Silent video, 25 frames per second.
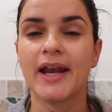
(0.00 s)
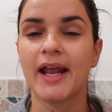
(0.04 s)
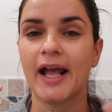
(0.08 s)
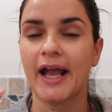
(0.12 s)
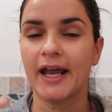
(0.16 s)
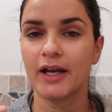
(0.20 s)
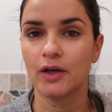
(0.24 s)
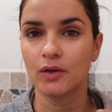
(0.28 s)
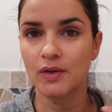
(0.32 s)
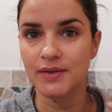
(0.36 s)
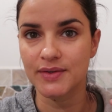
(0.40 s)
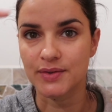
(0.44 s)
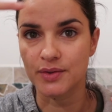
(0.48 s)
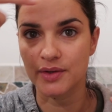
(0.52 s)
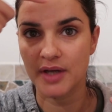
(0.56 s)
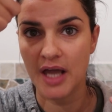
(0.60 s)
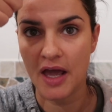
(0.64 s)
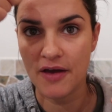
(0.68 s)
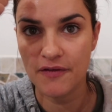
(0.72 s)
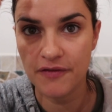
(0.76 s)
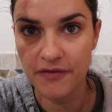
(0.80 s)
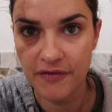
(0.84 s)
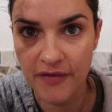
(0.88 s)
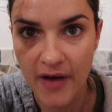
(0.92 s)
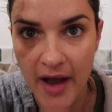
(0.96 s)
and I can also
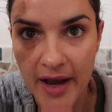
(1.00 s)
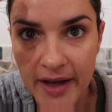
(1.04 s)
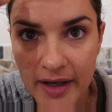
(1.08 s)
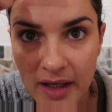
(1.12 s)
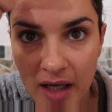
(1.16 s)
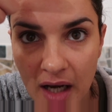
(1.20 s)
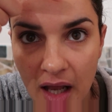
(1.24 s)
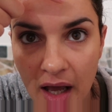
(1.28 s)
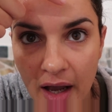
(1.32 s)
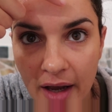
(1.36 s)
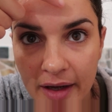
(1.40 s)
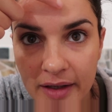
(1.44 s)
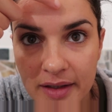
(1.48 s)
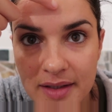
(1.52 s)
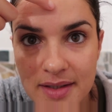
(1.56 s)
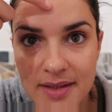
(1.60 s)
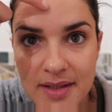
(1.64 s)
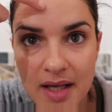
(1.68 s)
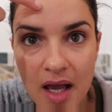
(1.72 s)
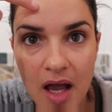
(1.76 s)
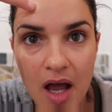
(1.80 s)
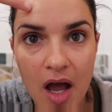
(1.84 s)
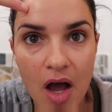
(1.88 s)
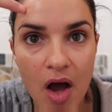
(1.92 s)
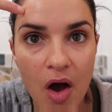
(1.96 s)
get fine
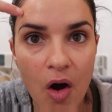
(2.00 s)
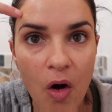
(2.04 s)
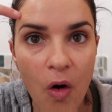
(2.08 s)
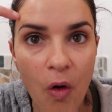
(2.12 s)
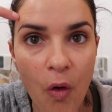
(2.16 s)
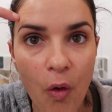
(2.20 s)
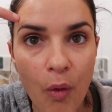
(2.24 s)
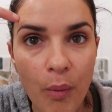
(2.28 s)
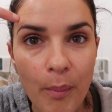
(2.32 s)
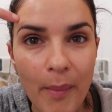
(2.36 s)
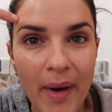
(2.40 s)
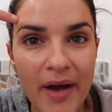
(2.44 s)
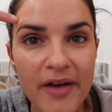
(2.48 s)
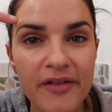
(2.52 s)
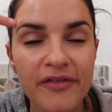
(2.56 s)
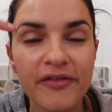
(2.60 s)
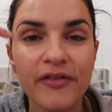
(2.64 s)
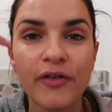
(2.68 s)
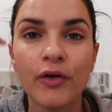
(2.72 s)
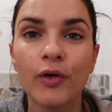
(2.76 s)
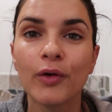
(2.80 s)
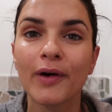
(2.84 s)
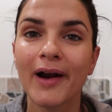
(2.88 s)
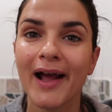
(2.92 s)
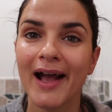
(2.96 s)
lines over
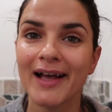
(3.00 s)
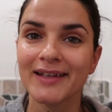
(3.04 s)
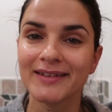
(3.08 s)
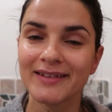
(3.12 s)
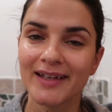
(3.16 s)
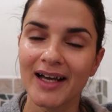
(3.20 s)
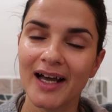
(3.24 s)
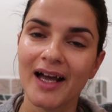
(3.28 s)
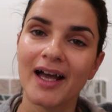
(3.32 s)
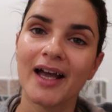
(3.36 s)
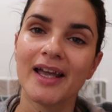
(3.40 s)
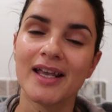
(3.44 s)
my forehead.